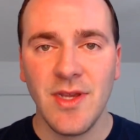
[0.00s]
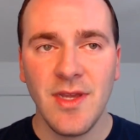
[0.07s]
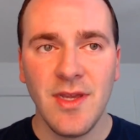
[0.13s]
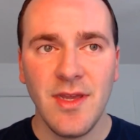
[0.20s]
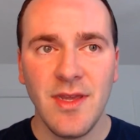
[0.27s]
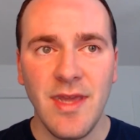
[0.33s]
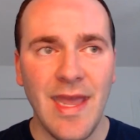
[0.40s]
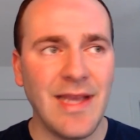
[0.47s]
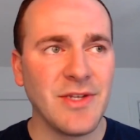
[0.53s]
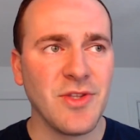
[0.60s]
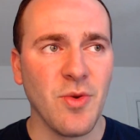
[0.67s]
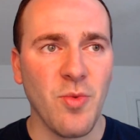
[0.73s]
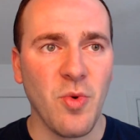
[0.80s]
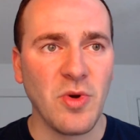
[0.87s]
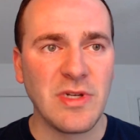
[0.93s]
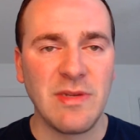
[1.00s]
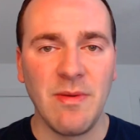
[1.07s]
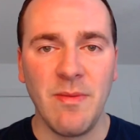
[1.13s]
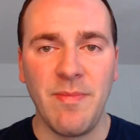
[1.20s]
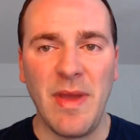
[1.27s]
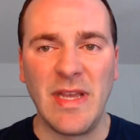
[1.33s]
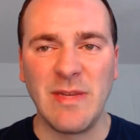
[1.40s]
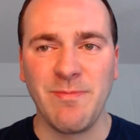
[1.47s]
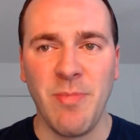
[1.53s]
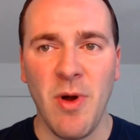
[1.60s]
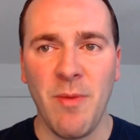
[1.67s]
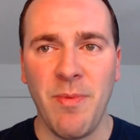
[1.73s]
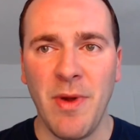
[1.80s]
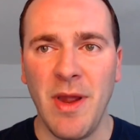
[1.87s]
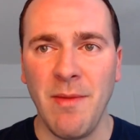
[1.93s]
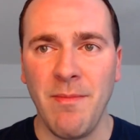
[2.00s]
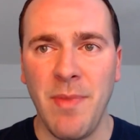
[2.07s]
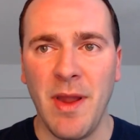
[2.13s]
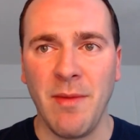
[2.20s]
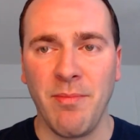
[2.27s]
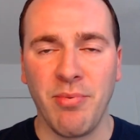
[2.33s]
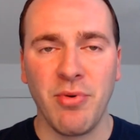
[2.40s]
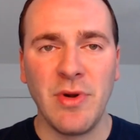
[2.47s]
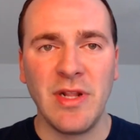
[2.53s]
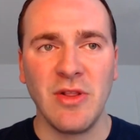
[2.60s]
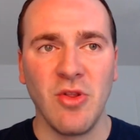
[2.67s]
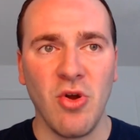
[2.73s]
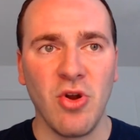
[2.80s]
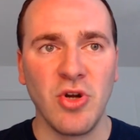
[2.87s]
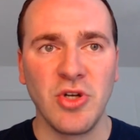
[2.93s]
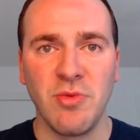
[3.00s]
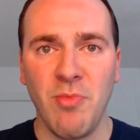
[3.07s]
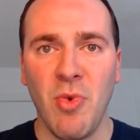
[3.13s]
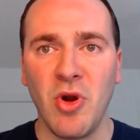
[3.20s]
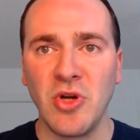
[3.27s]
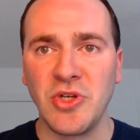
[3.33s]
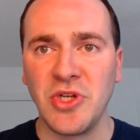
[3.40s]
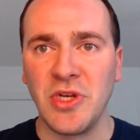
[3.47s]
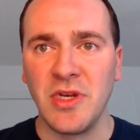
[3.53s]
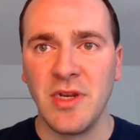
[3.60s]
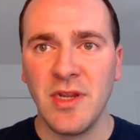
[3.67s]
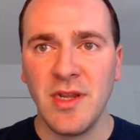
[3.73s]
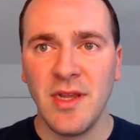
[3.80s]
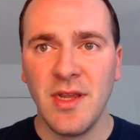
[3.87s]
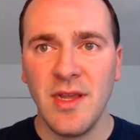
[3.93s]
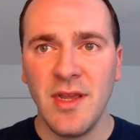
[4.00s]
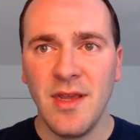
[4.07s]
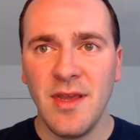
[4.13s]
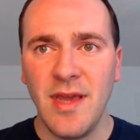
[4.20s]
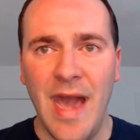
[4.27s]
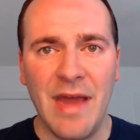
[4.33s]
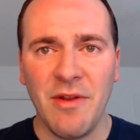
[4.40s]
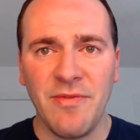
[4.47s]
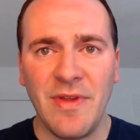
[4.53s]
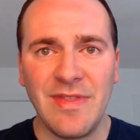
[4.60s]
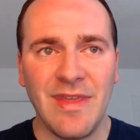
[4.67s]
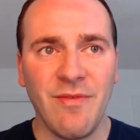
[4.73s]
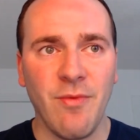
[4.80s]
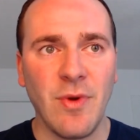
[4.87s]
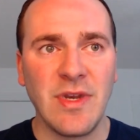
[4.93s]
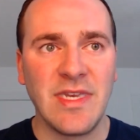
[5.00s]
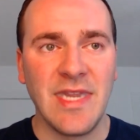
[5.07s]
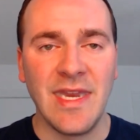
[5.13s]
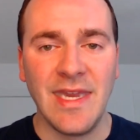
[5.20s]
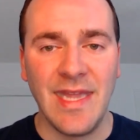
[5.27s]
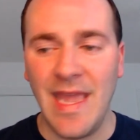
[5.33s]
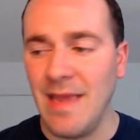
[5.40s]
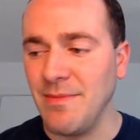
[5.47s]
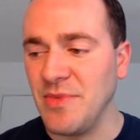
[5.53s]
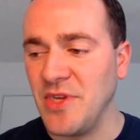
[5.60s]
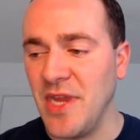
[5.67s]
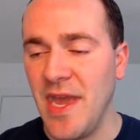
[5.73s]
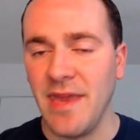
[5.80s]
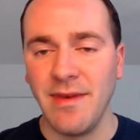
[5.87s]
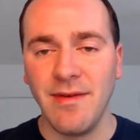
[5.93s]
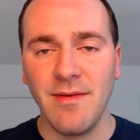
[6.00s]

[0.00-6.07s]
A's are the worst team in baseball by a pretty large margin. I don't think they've won 10 games yet.